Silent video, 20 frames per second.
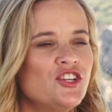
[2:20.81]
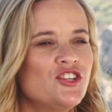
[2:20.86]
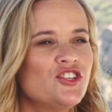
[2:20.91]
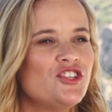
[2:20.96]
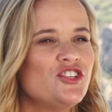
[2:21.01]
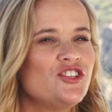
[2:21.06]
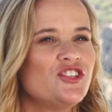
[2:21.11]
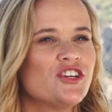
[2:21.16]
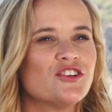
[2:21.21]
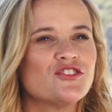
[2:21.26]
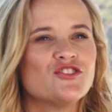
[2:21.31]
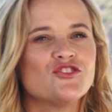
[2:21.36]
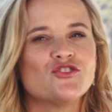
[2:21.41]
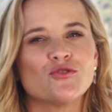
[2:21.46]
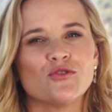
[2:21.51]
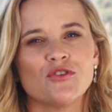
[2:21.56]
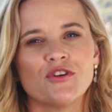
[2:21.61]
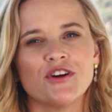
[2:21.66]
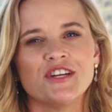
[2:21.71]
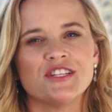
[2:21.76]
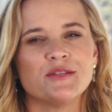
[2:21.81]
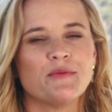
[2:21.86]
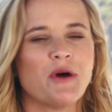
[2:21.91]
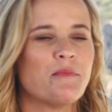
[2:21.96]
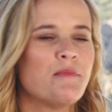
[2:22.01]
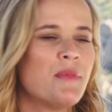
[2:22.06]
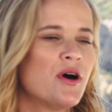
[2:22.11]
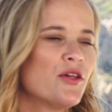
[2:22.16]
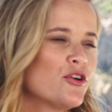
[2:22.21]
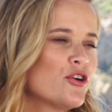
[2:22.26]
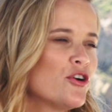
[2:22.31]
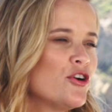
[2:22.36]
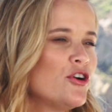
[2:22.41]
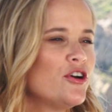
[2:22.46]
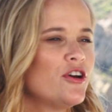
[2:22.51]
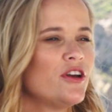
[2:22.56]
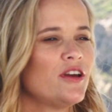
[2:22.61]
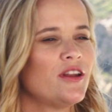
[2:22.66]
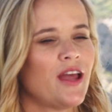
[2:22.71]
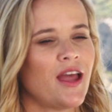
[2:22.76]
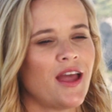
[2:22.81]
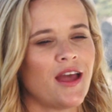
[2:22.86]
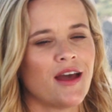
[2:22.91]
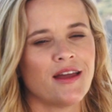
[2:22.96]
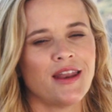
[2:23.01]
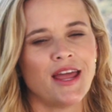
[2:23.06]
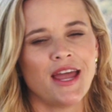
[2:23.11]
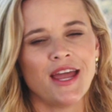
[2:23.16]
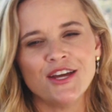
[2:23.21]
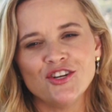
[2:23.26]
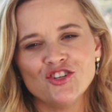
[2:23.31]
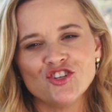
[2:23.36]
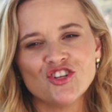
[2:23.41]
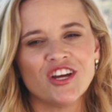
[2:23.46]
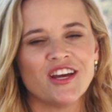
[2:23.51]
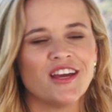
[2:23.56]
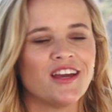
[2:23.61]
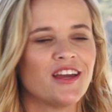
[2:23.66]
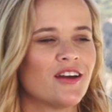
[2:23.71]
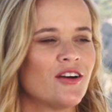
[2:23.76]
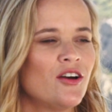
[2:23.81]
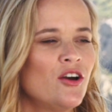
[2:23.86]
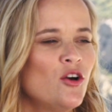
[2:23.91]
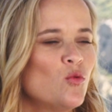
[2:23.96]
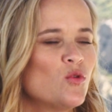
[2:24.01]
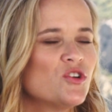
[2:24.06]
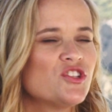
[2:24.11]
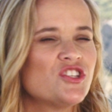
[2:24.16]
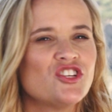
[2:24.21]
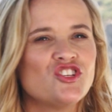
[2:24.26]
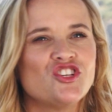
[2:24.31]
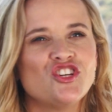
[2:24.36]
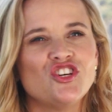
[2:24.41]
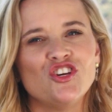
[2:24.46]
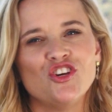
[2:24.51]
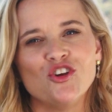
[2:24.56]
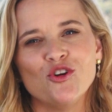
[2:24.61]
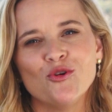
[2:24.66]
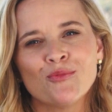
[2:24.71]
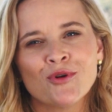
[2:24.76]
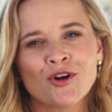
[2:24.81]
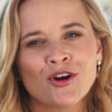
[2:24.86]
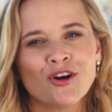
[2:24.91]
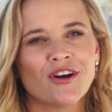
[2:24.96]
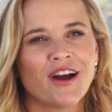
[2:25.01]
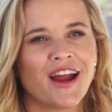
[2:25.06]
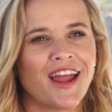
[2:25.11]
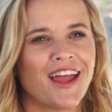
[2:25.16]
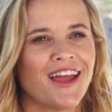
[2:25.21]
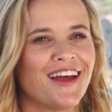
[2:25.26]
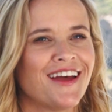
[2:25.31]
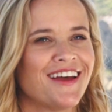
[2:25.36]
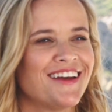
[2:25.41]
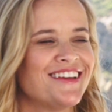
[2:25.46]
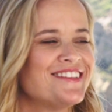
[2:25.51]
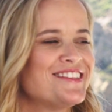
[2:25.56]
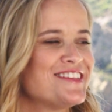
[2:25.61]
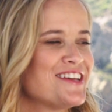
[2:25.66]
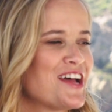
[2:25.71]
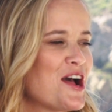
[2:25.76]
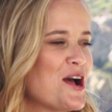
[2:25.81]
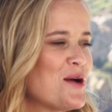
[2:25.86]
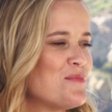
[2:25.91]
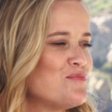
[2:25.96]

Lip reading: tells stories about motherhood and aging with such humor and